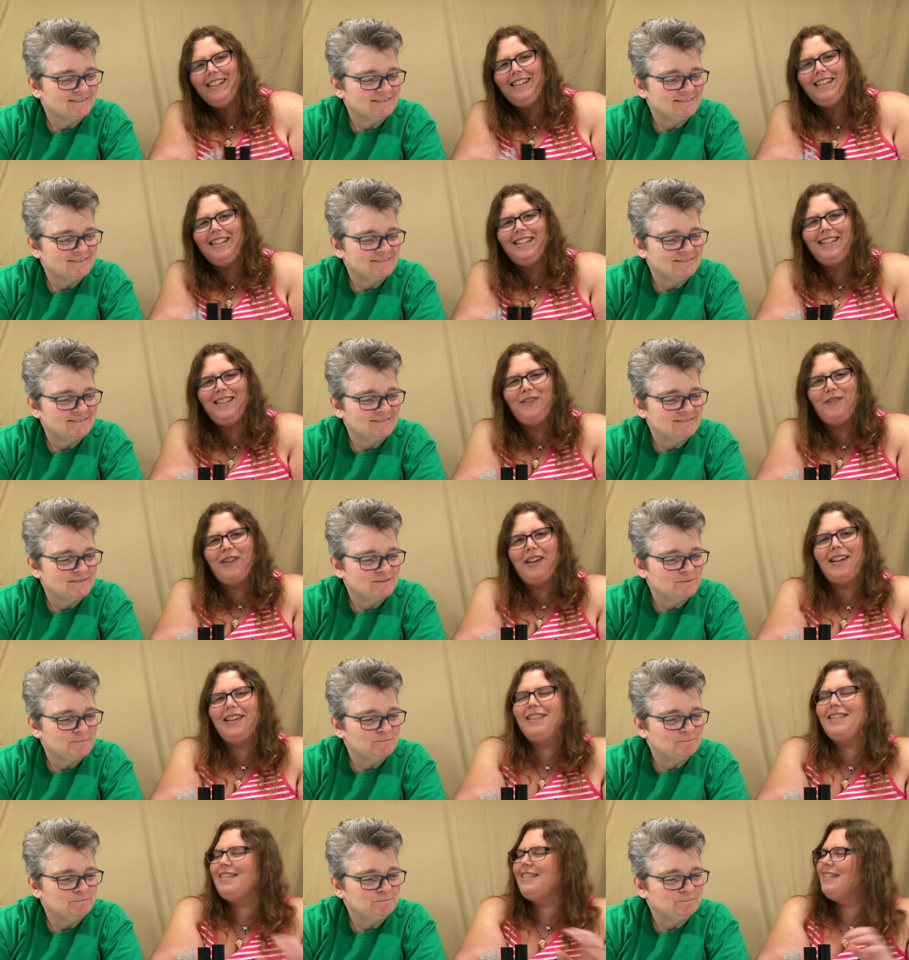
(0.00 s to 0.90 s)
Speaker 1: Disney
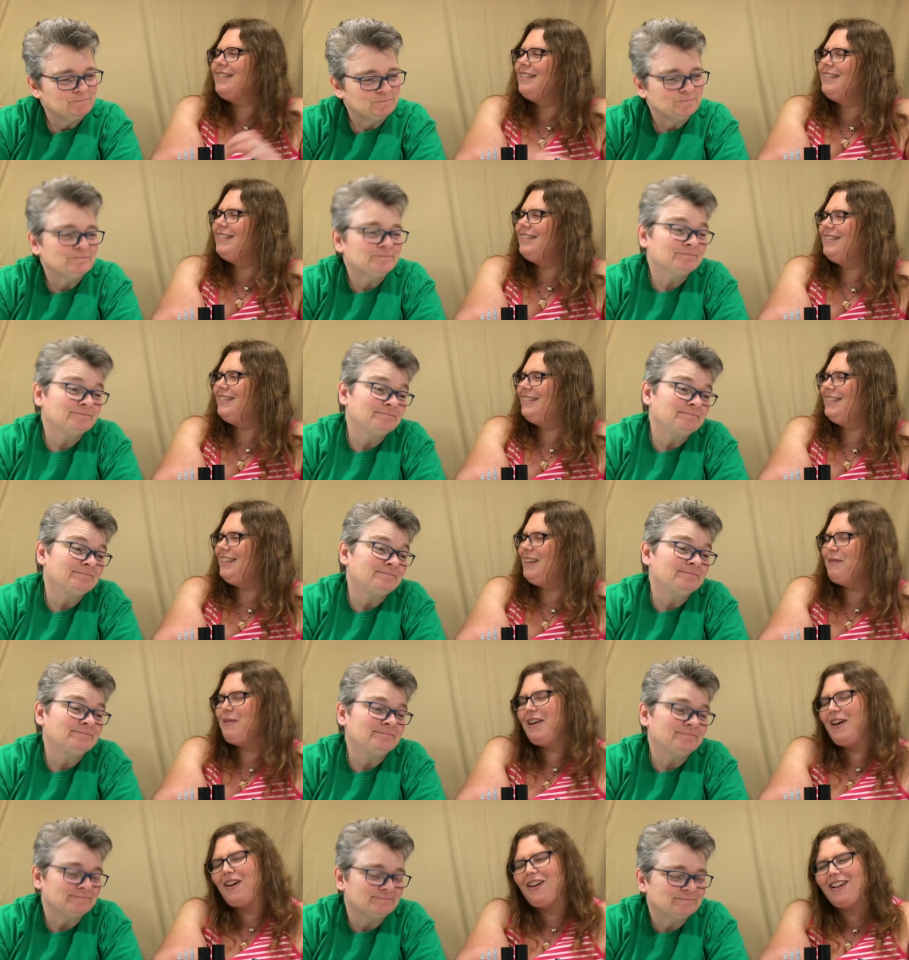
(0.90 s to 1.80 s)
fans
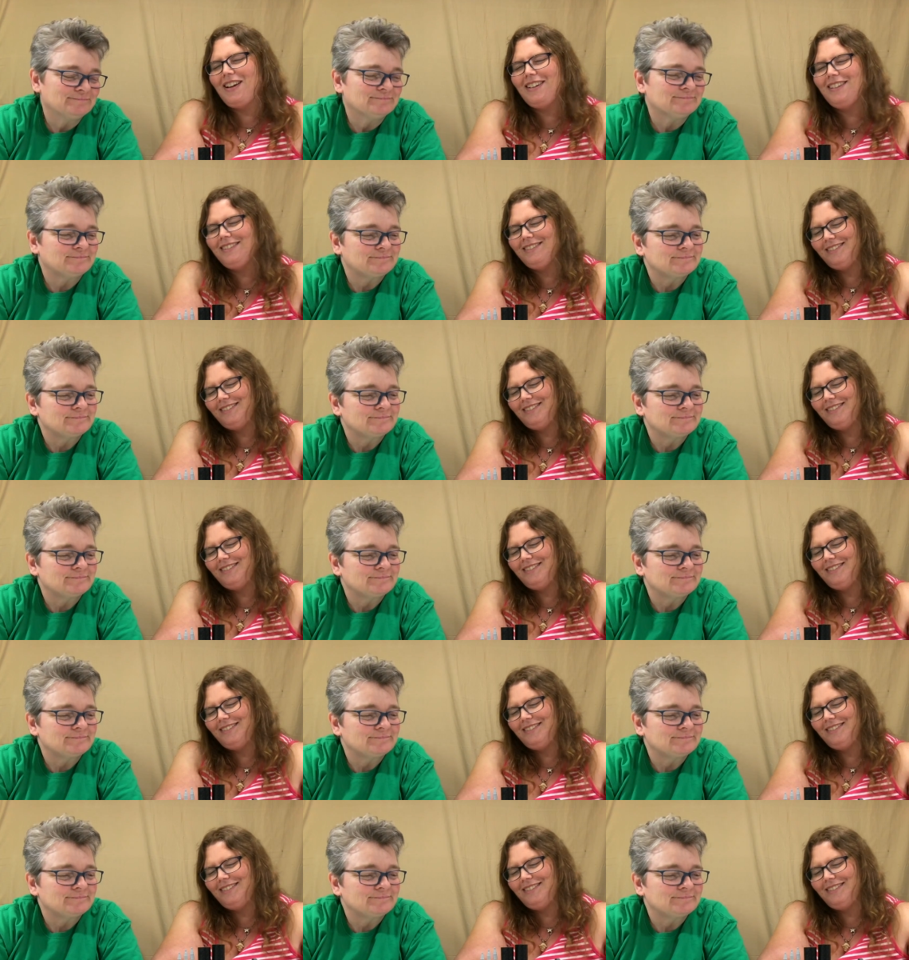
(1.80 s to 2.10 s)
that we are.